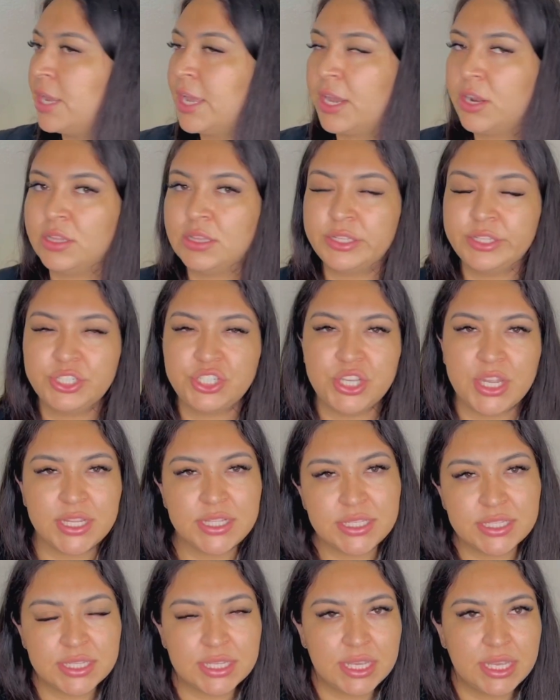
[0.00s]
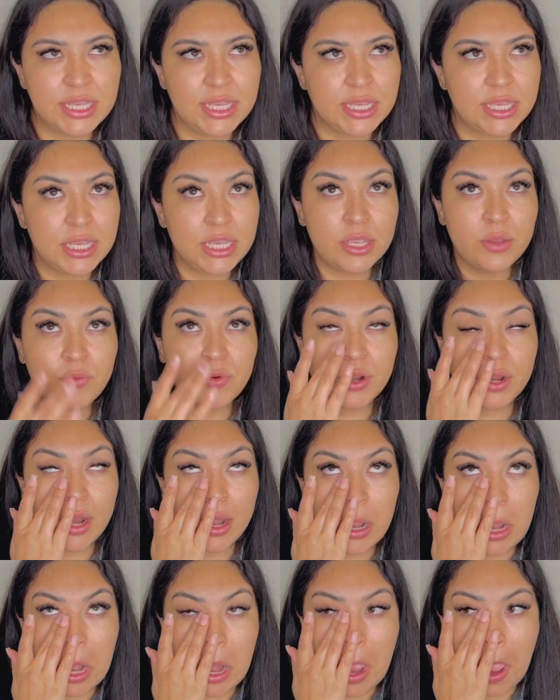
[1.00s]
get on the jet ski. We're
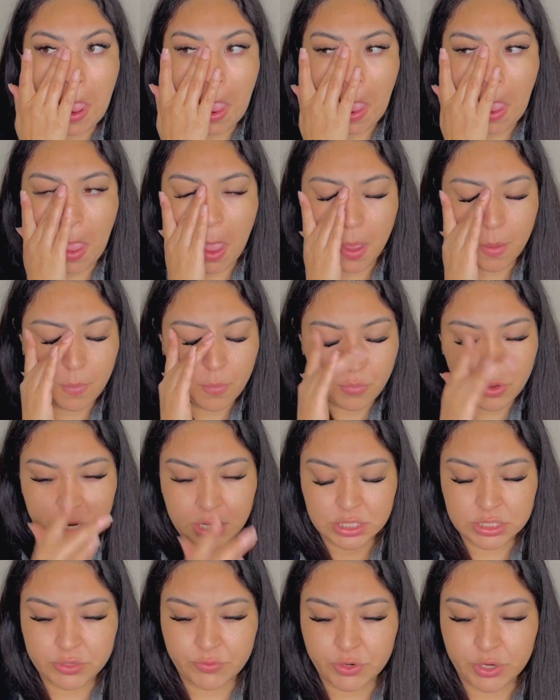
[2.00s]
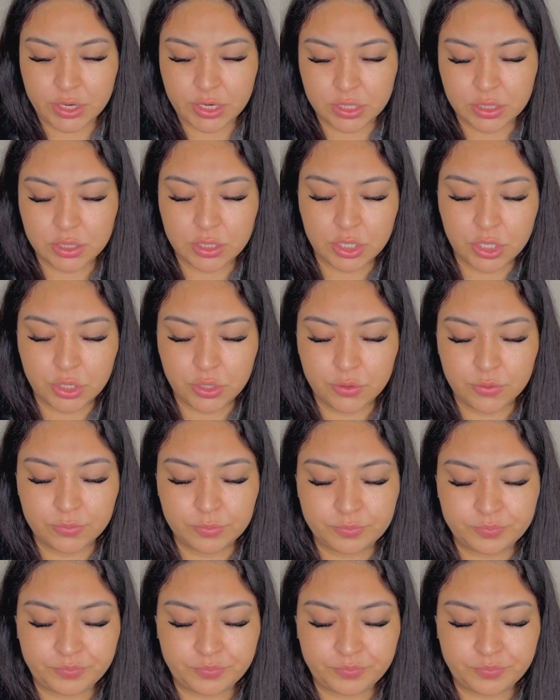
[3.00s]
gonna what else are we gonna do?